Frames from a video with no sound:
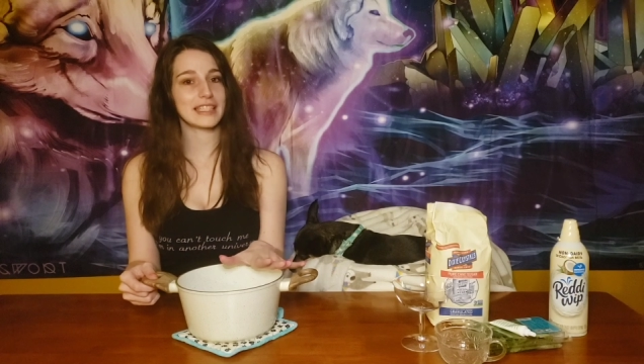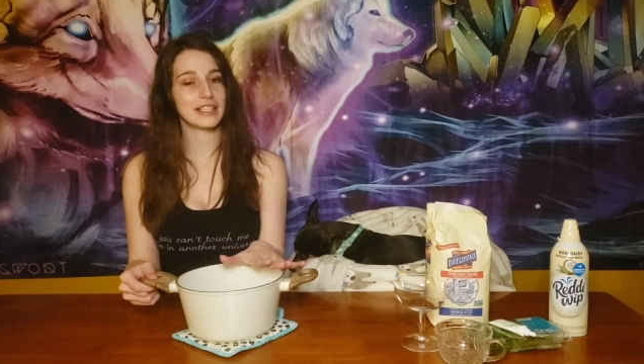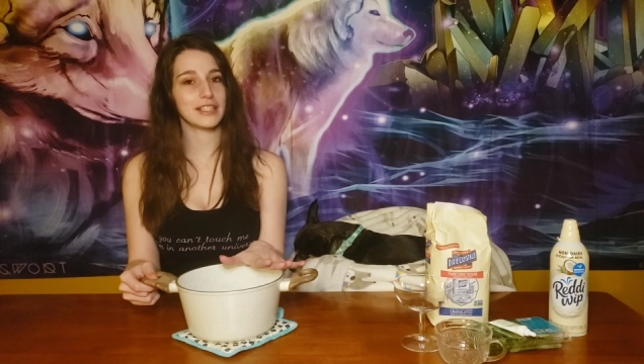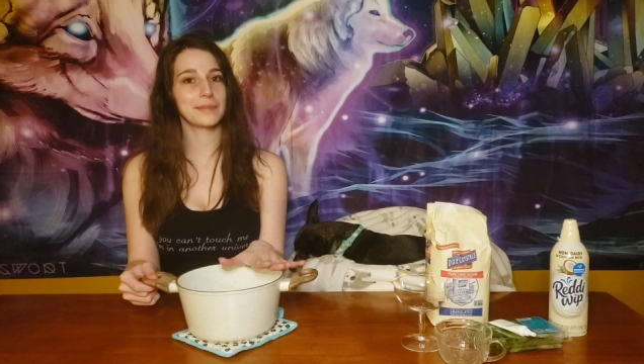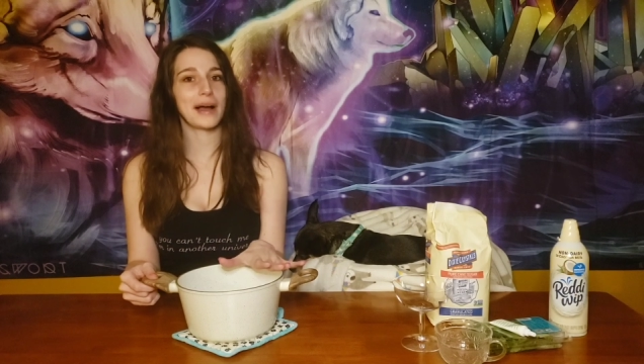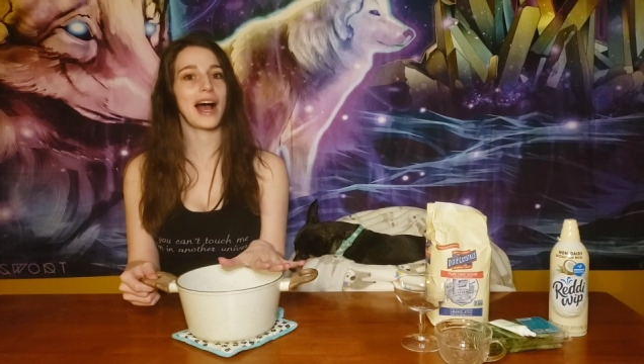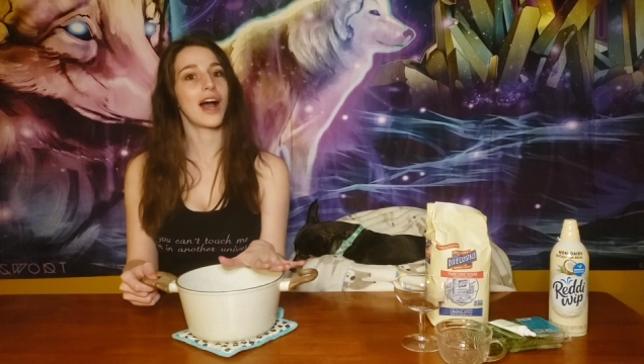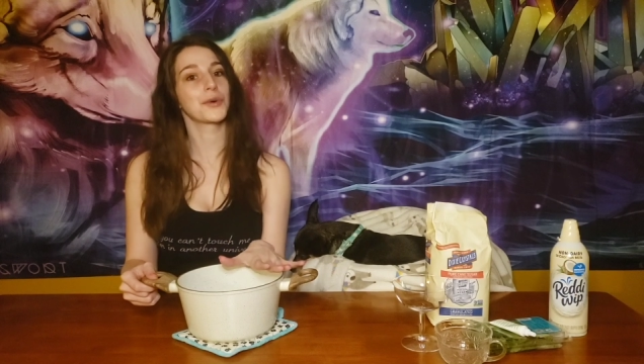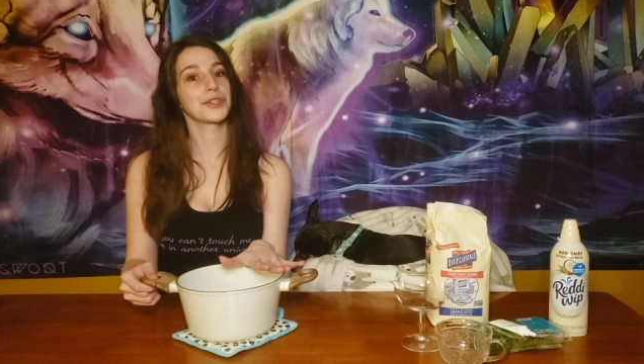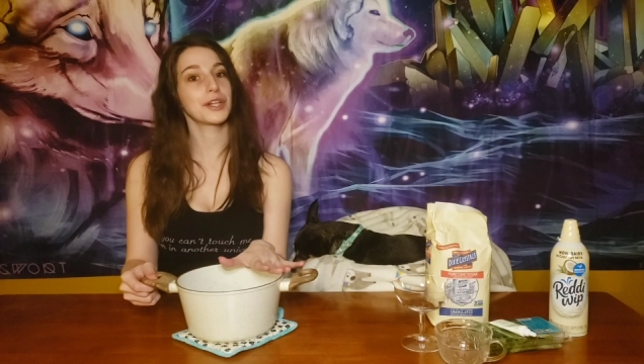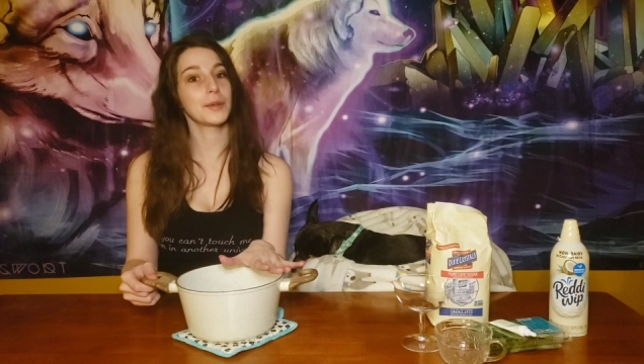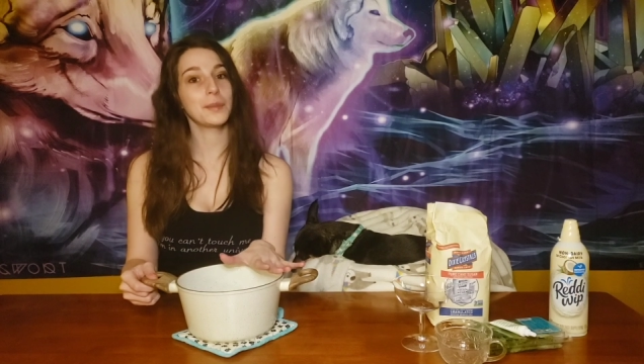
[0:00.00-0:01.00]
in your pot,
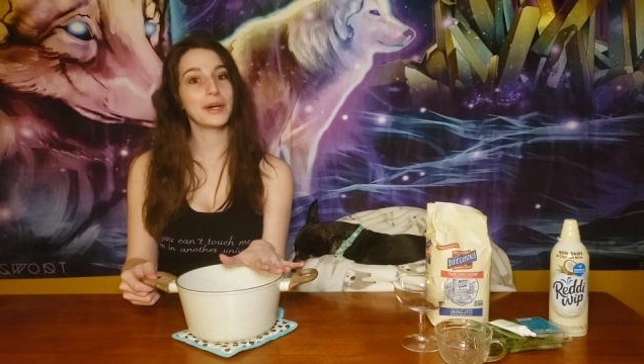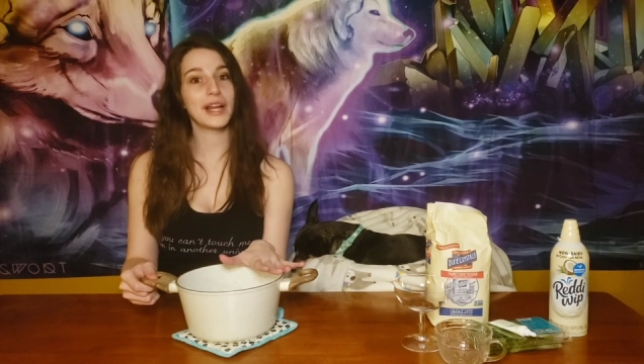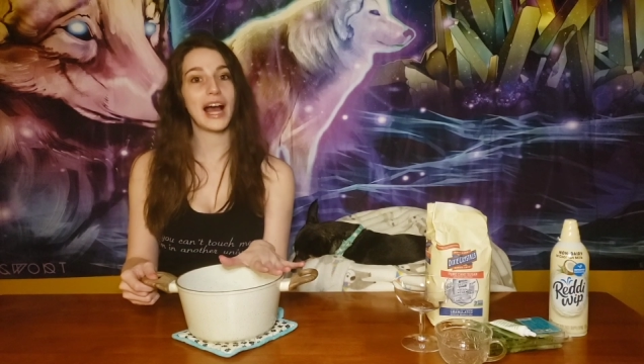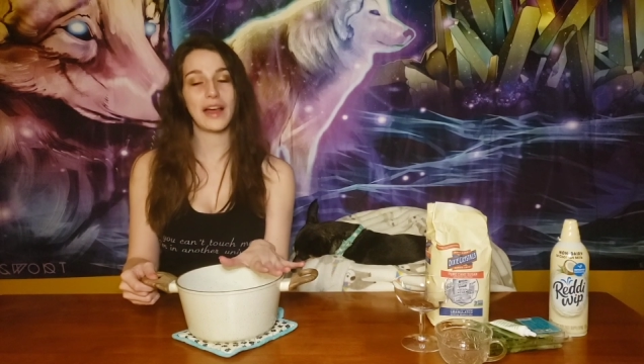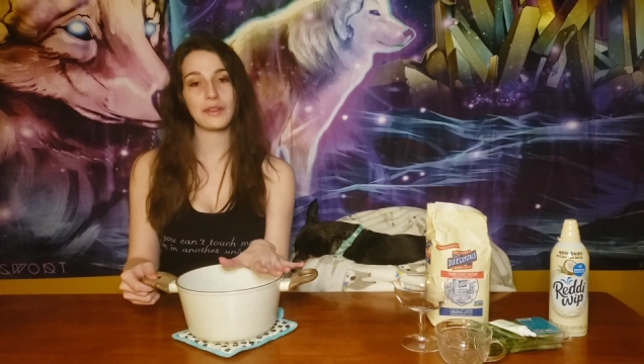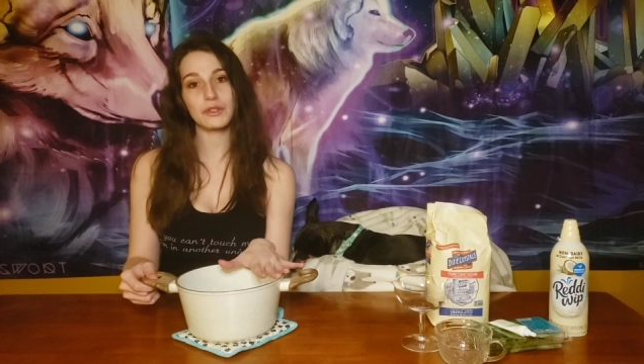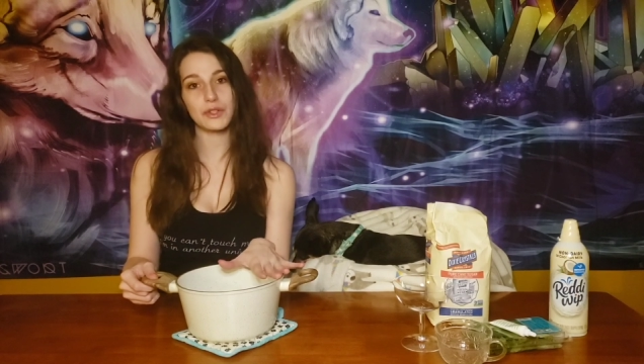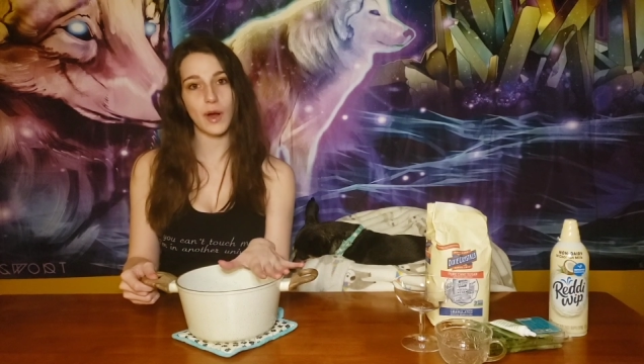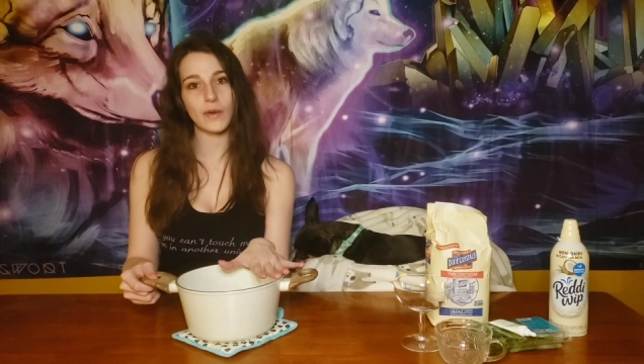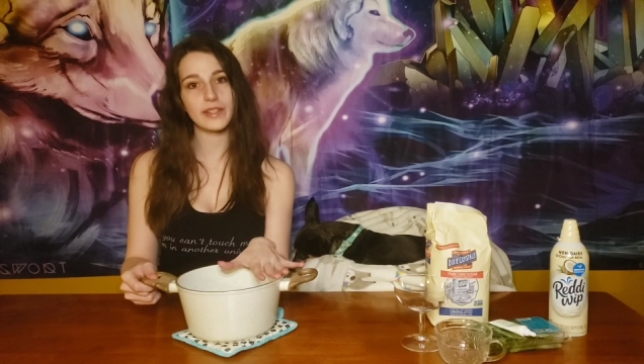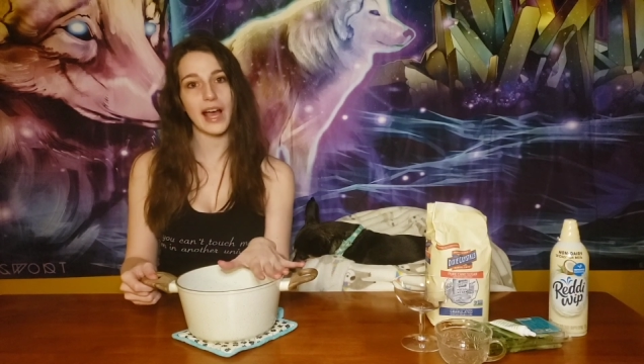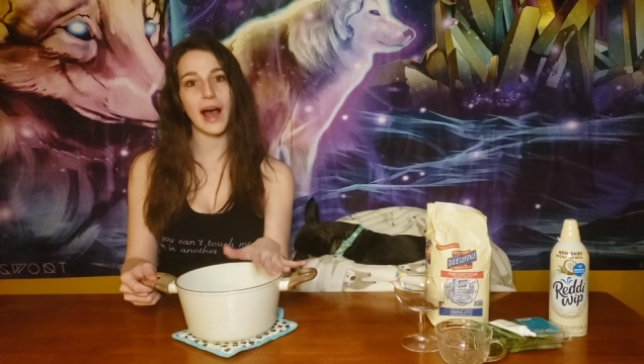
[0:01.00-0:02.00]
you're going to put it on the
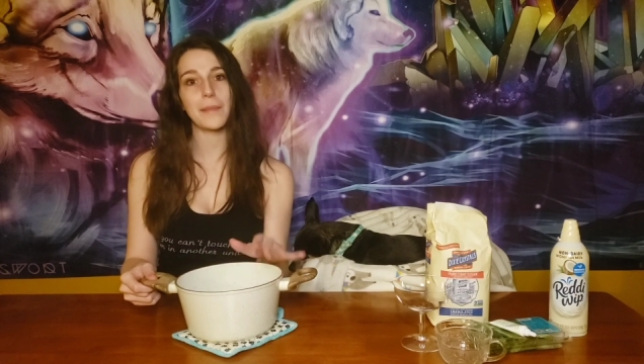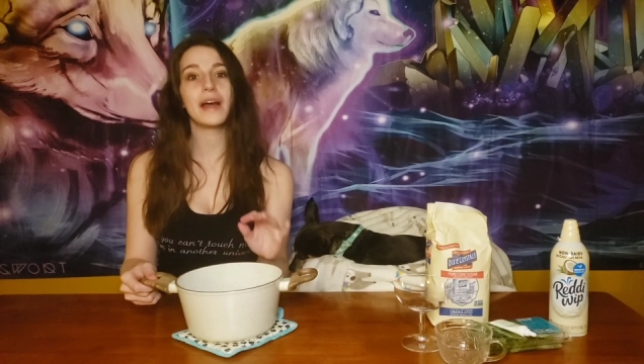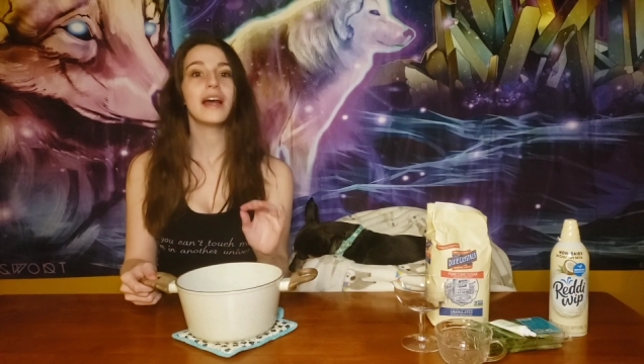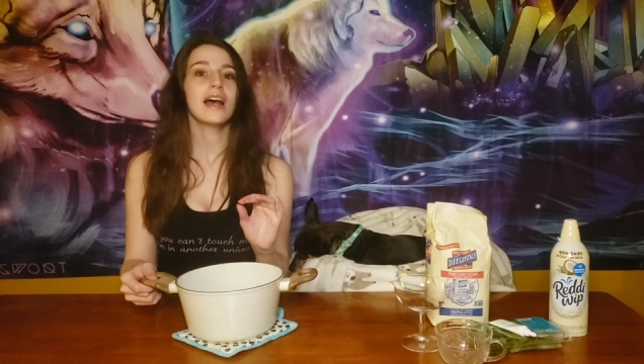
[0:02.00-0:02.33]
stovetop